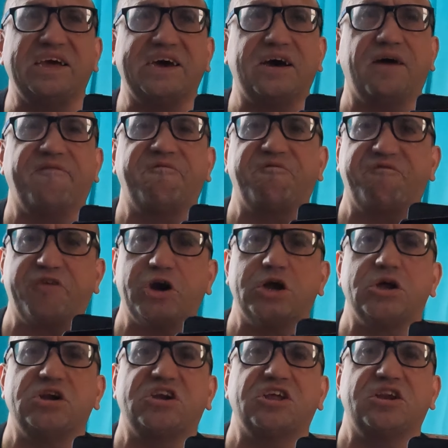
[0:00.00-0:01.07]
it a
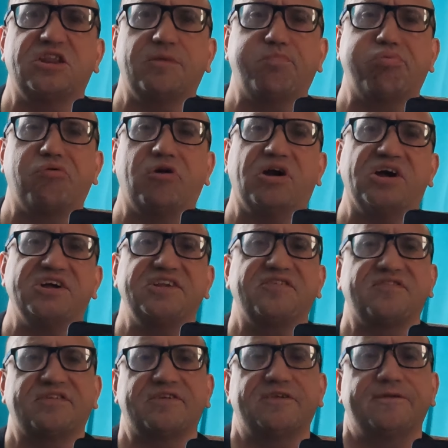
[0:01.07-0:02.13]
third of the
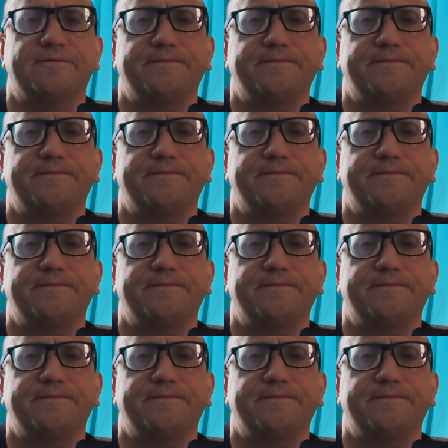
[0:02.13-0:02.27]
price.